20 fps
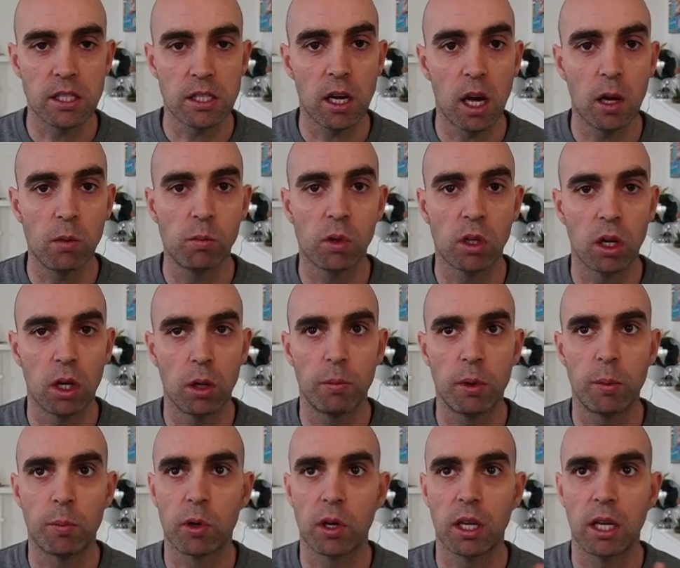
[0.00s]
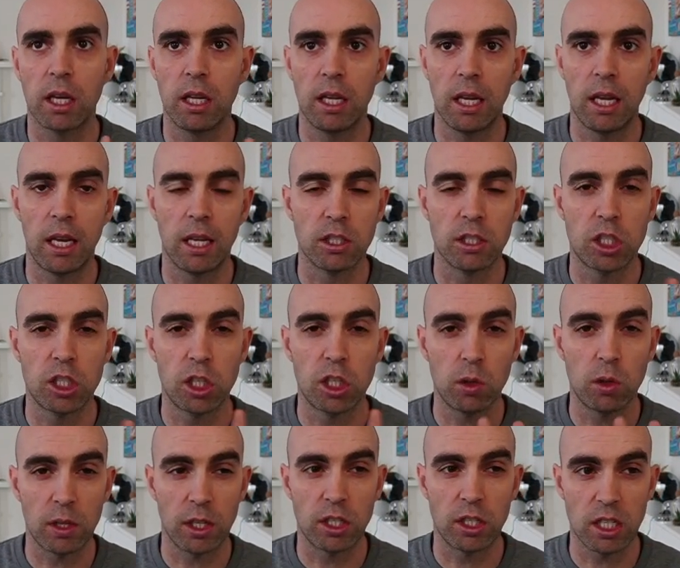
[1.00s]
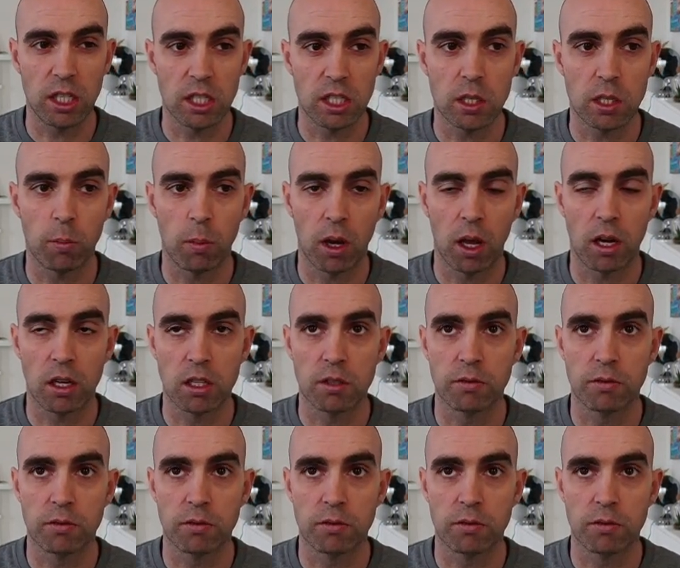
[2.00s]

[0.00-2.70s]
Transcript: time we're going to be bringing in 2 addition blocks